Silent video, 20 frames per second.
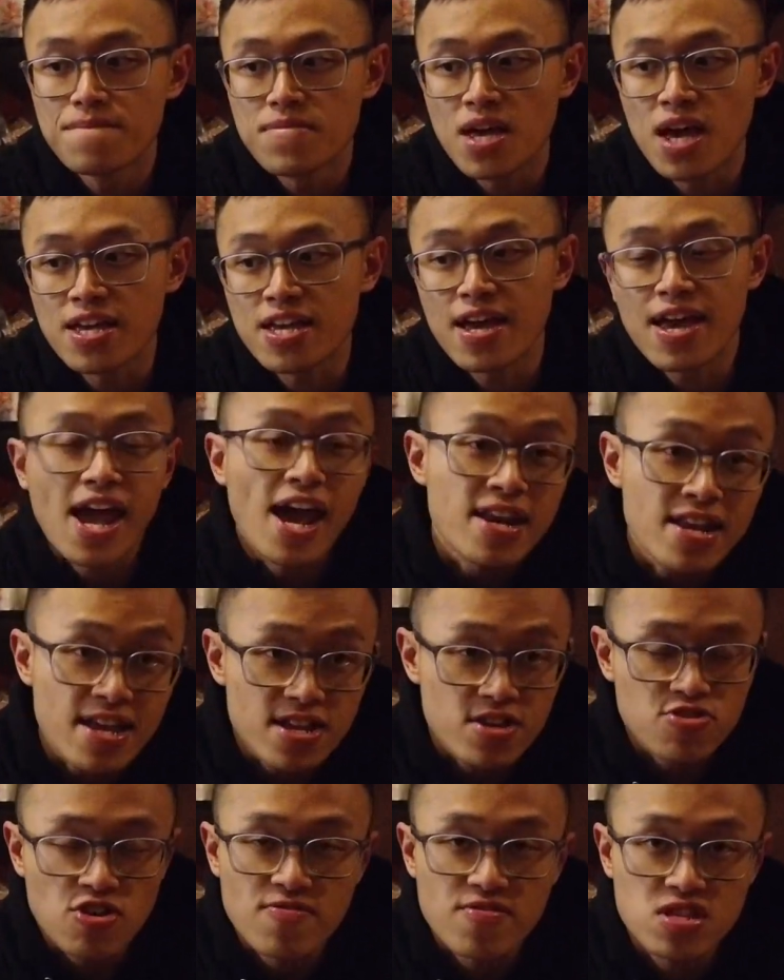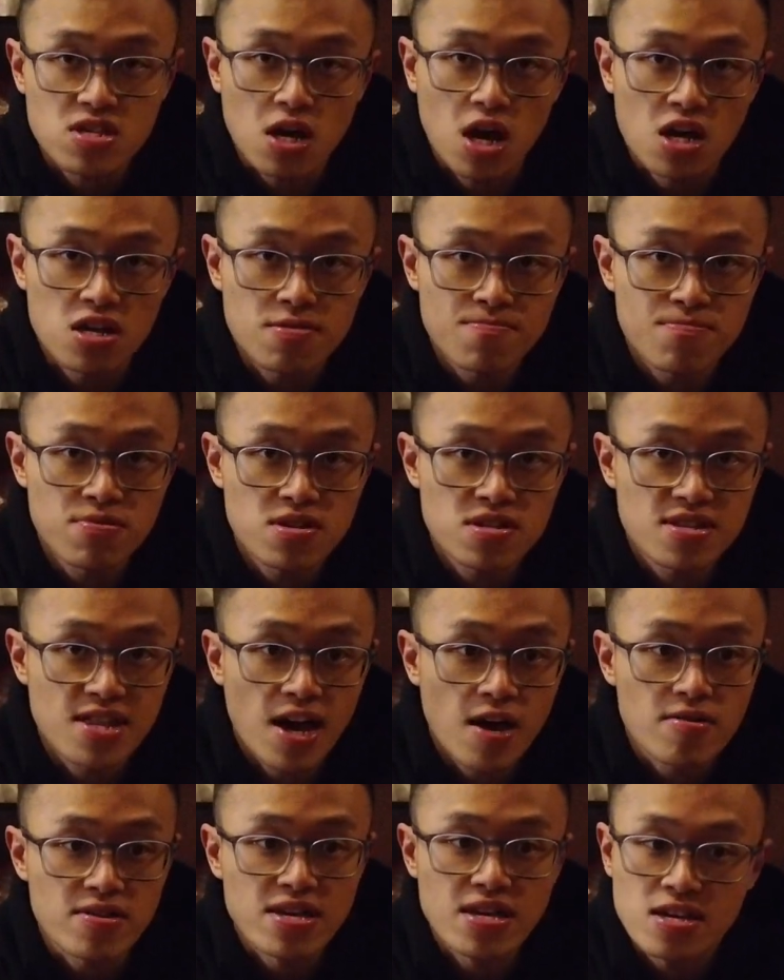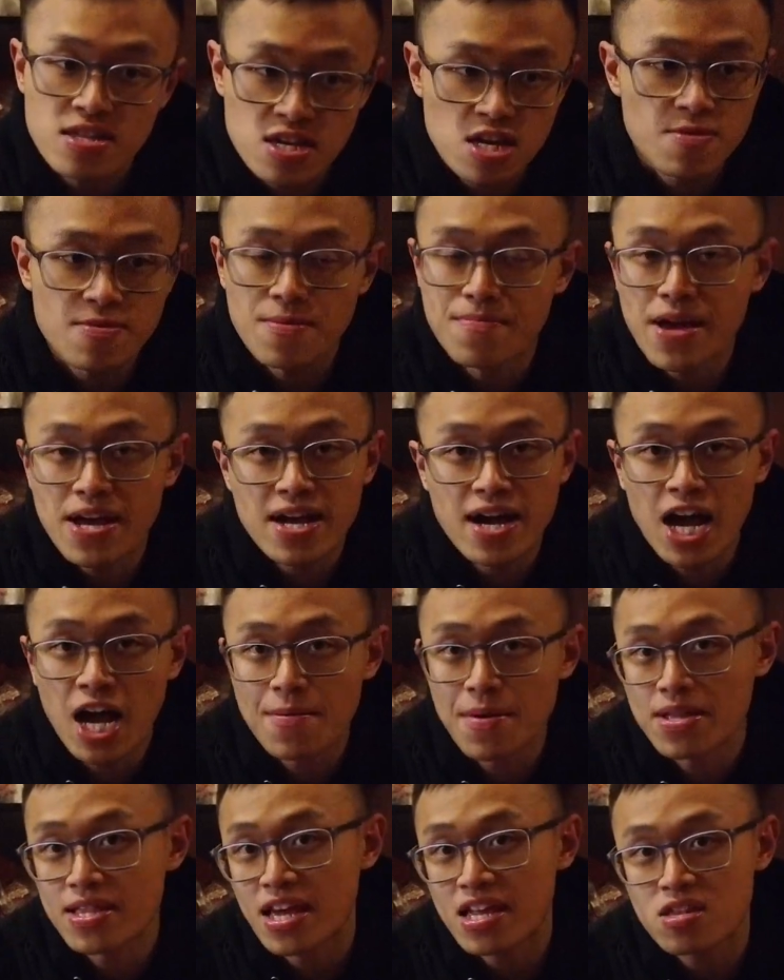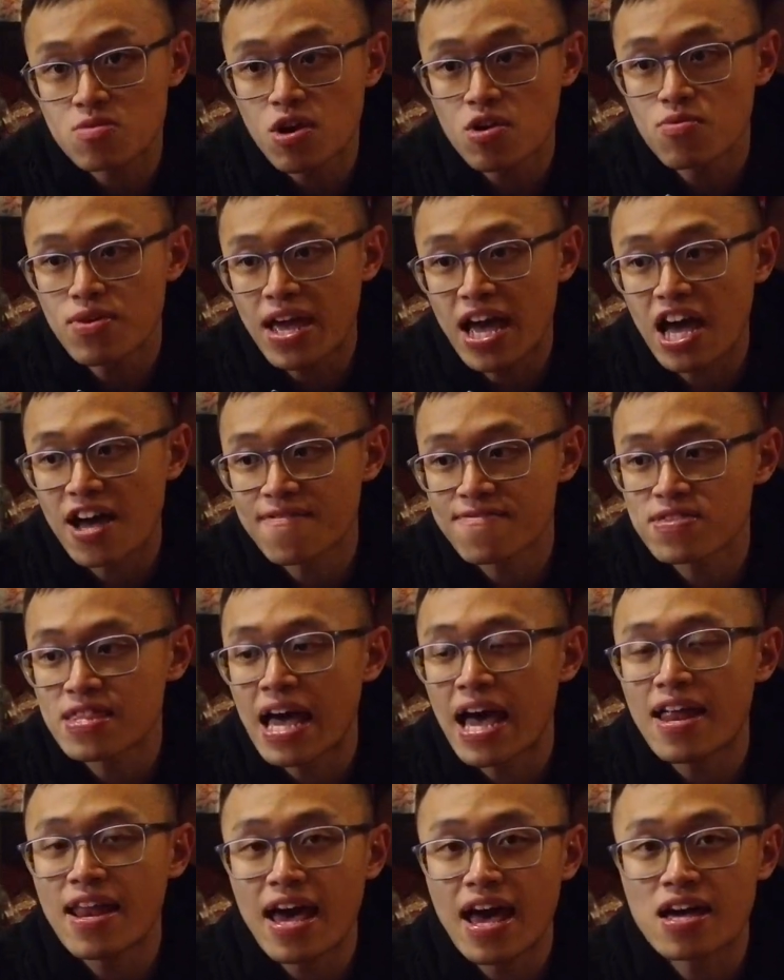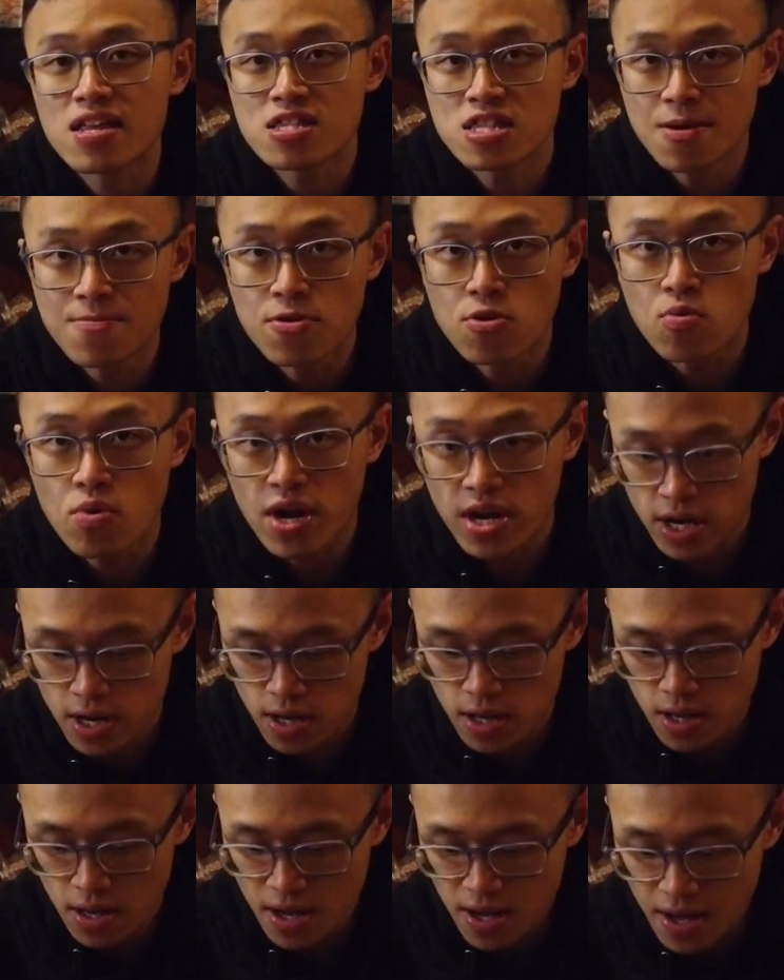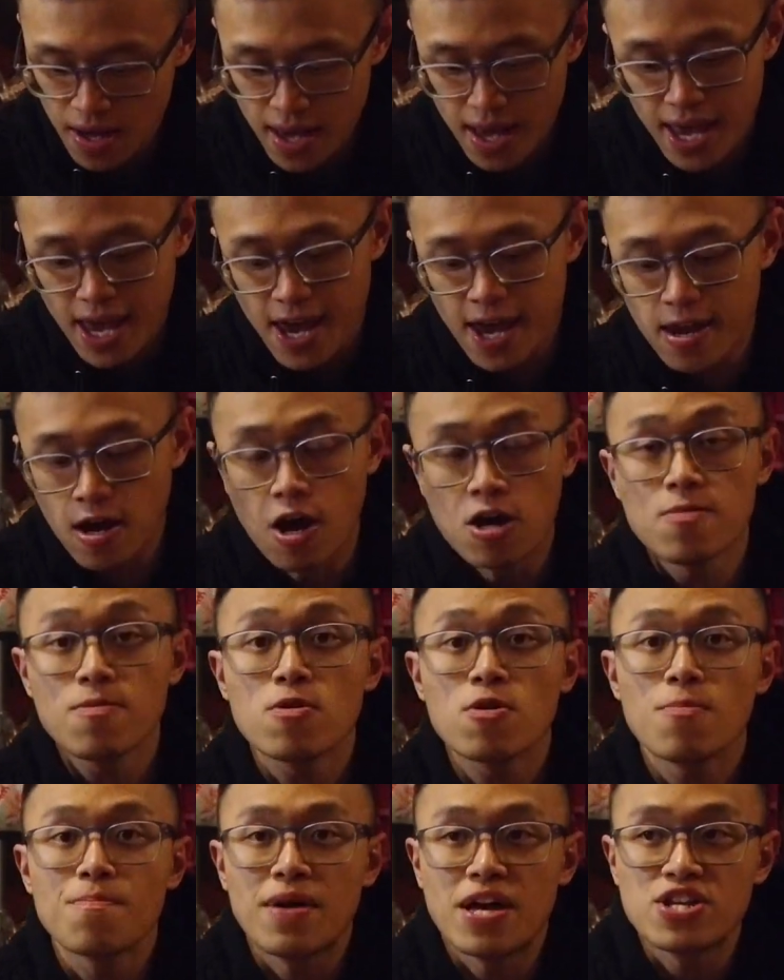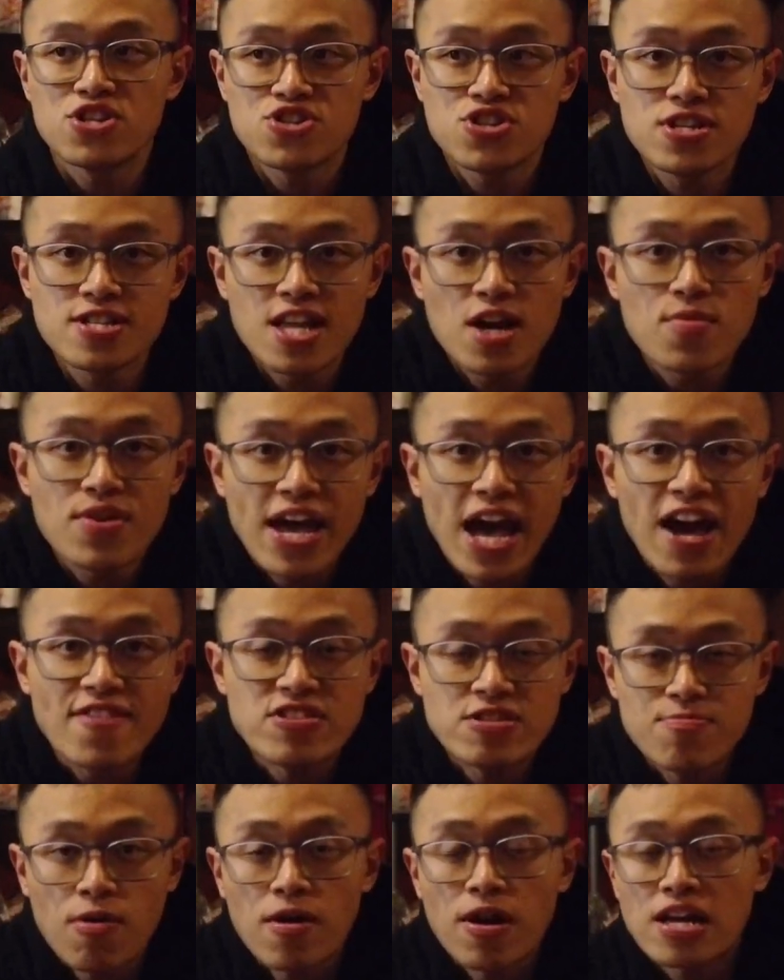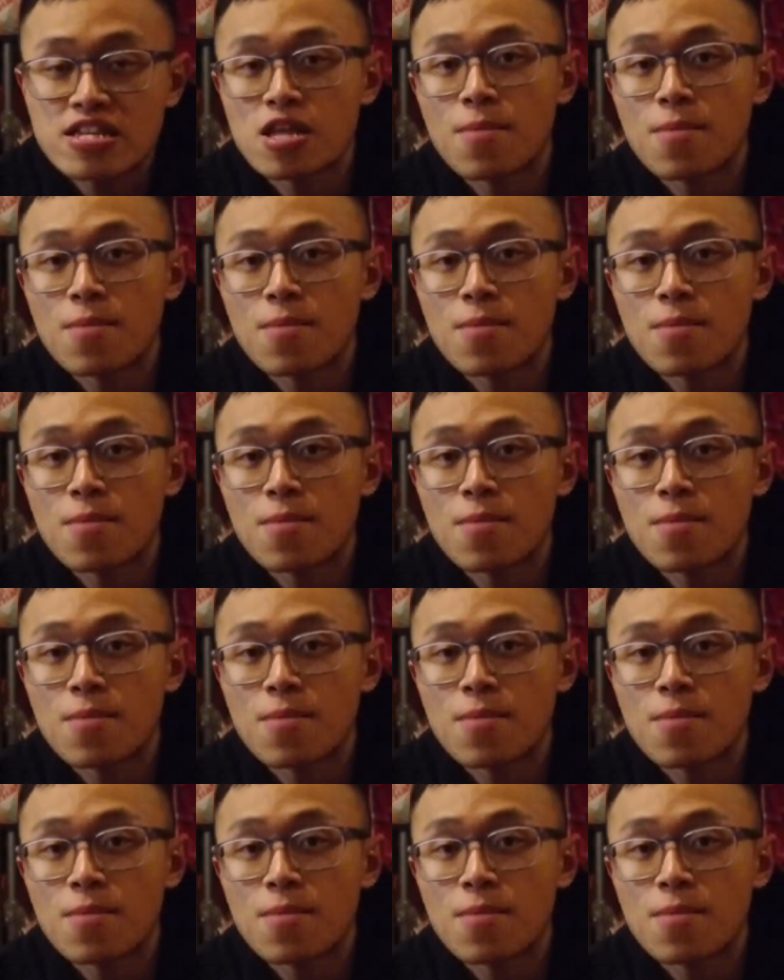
And yeah, anything Travis Scott puts out is going to be mega hype, and that's why we have that as #1. An honorable mention that we have is probably like